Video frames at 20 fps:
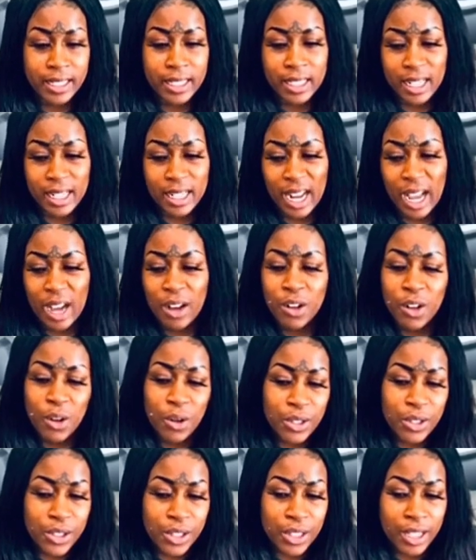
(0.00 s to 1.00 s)
and then I'll go
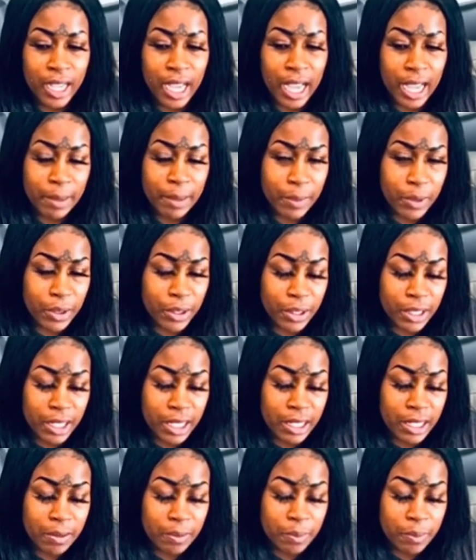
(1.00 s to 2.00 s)
into the guidebook
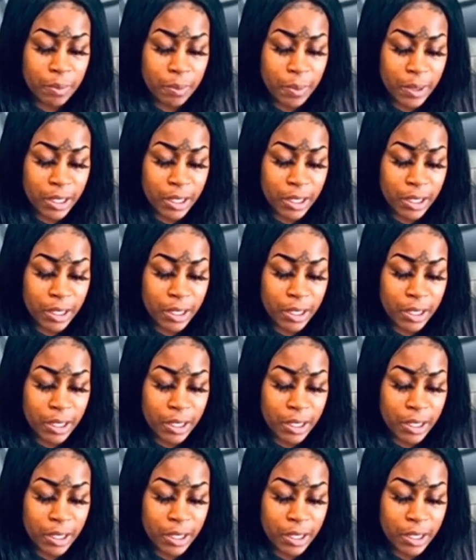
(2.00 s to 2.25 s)
and pick